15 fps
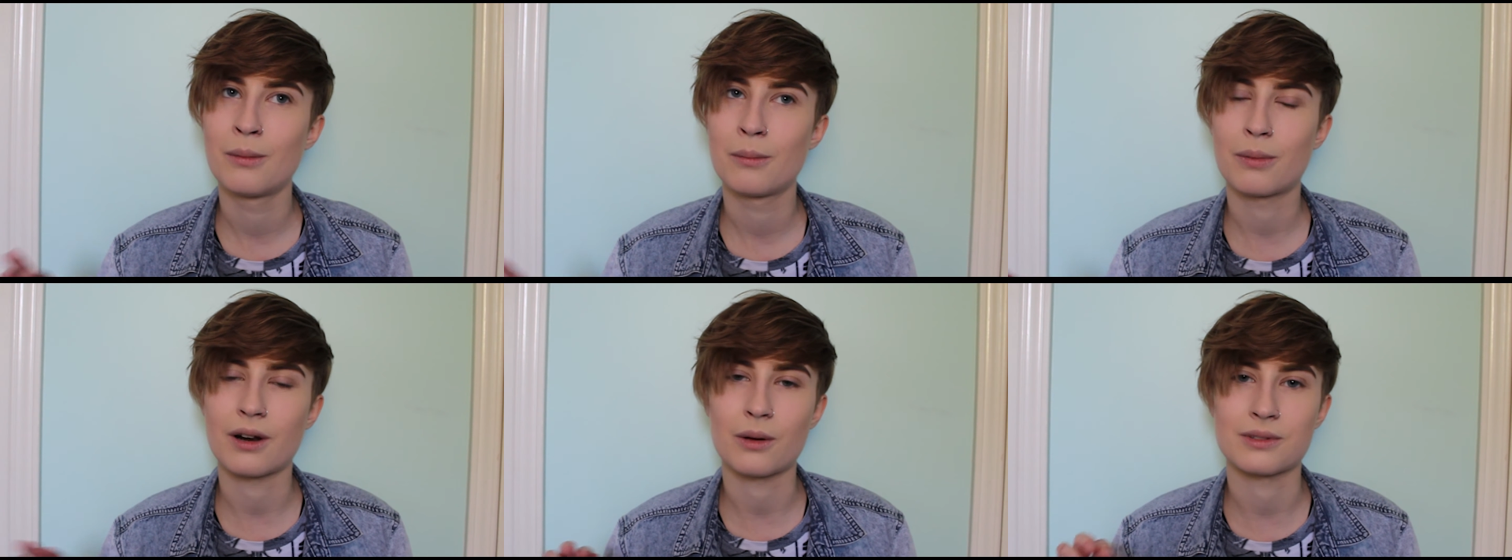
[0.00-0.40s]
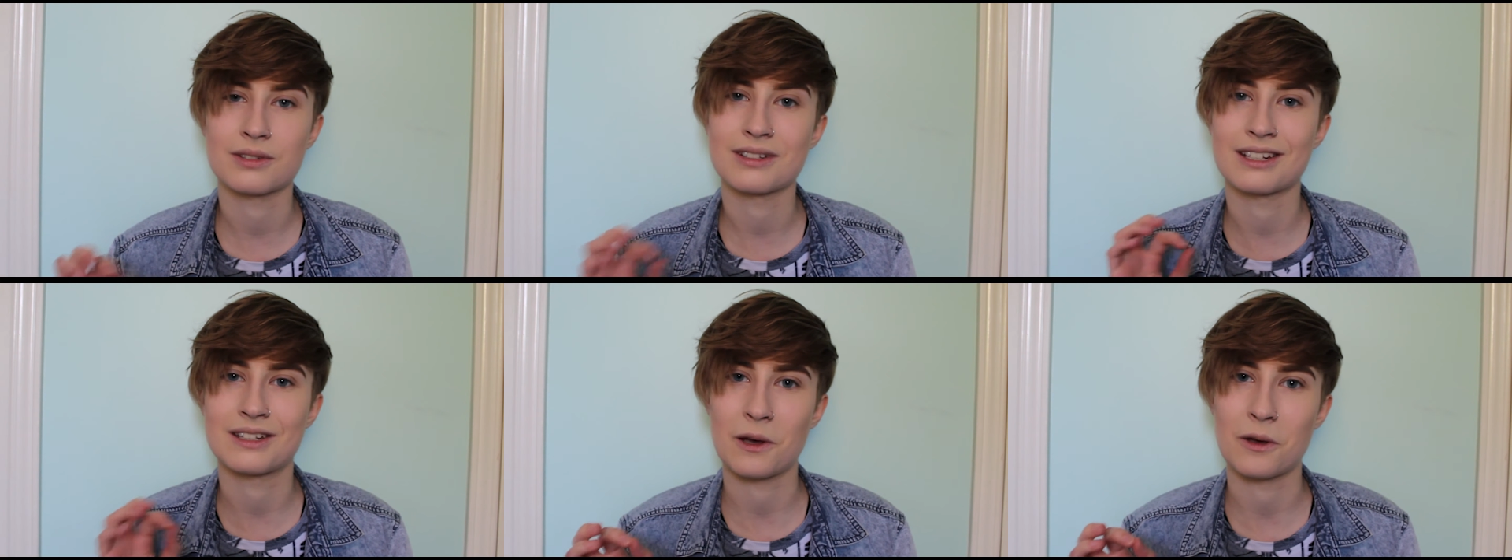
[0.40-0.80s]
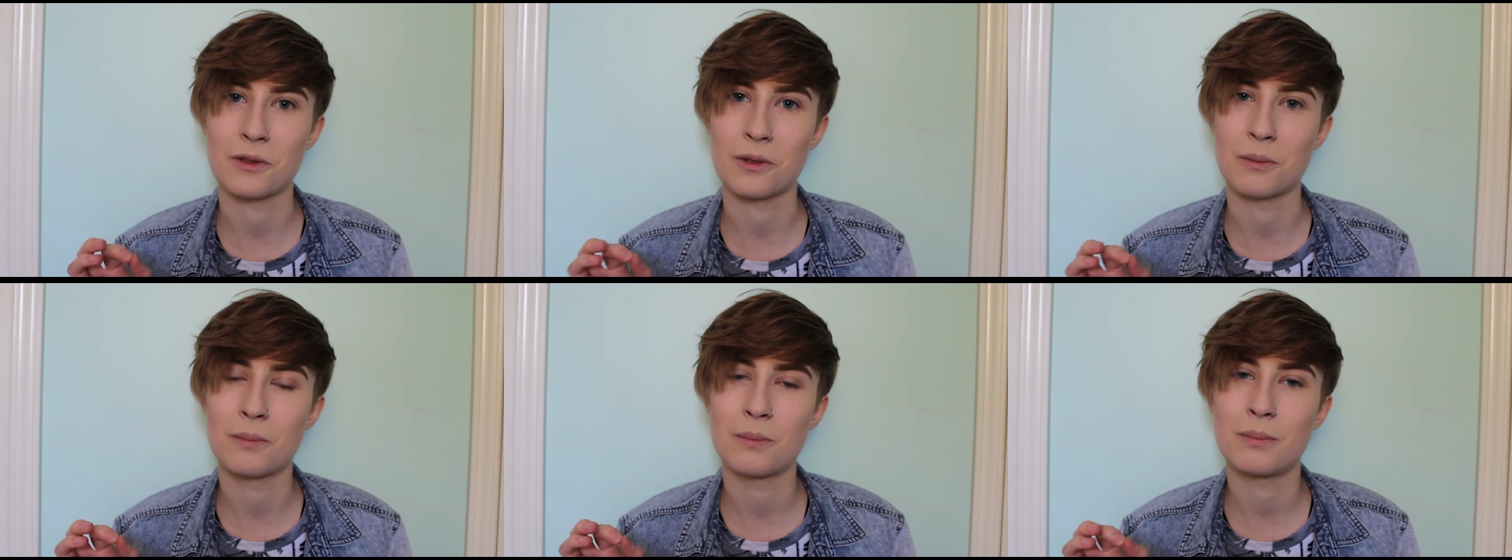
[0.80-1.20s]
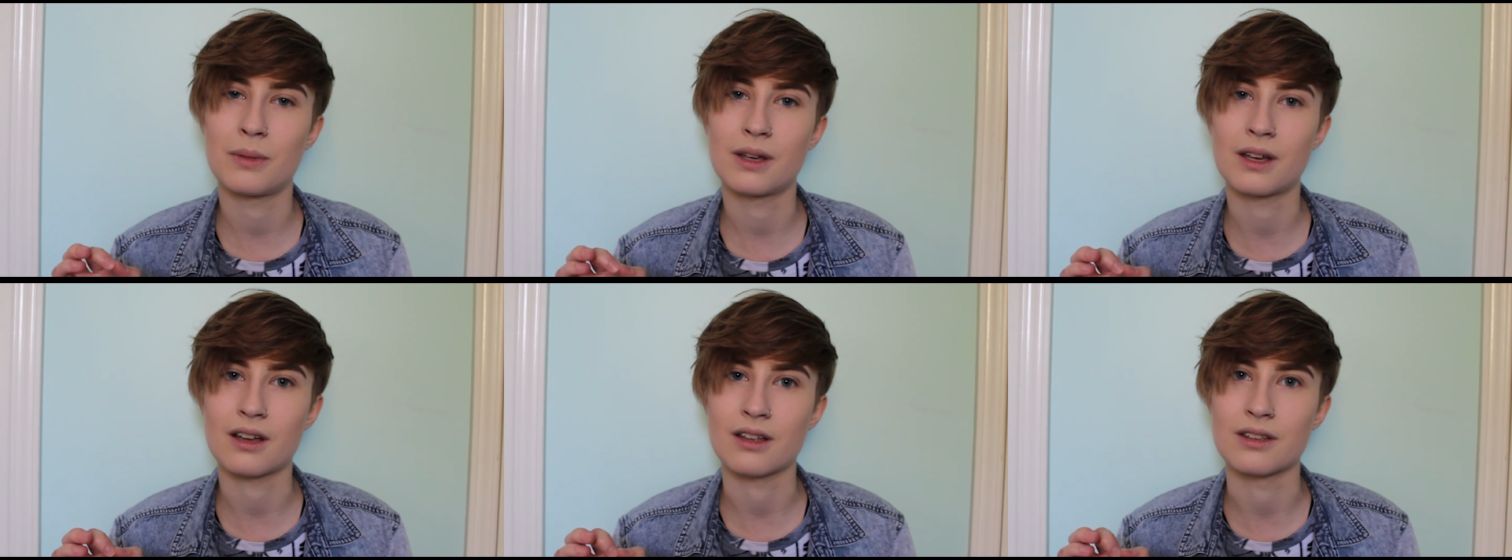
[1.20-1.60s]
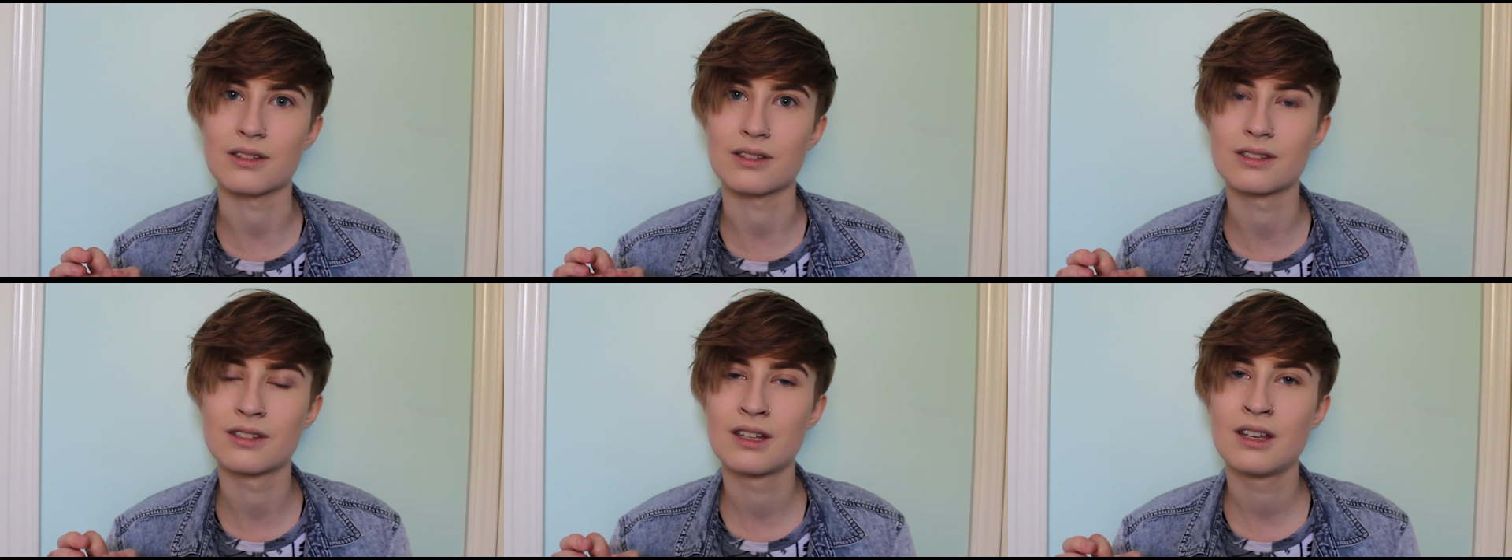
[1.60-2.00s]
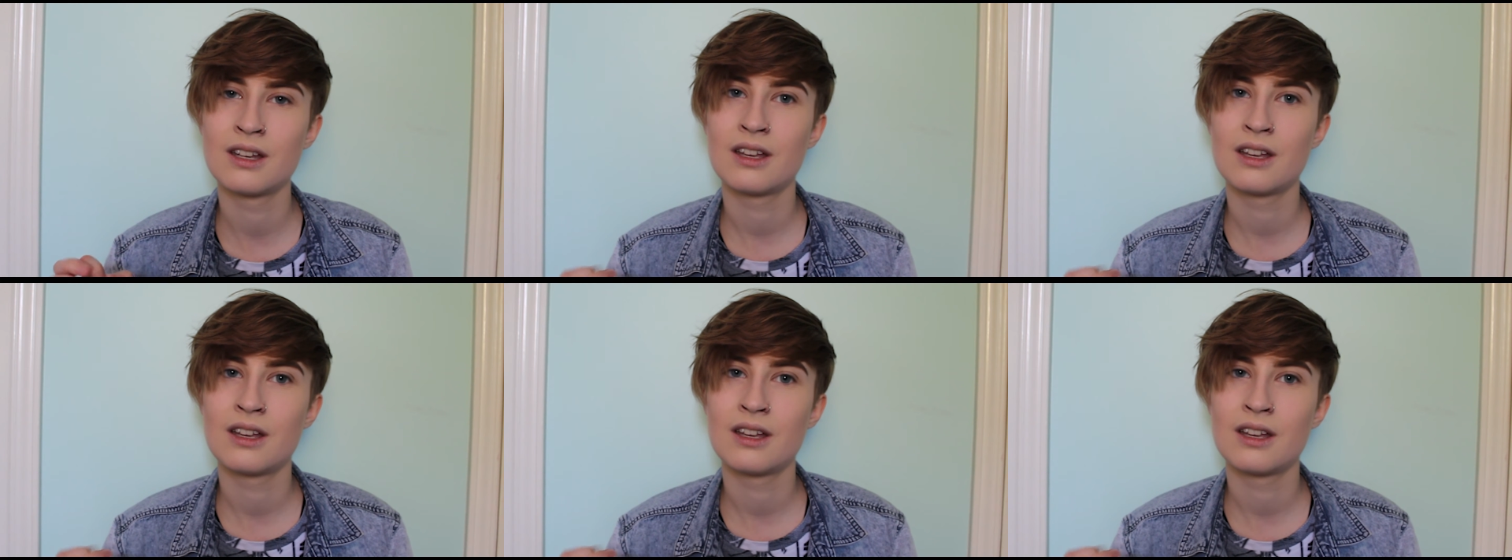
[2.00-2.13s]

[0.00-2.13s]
but I wasn't gonna tell them because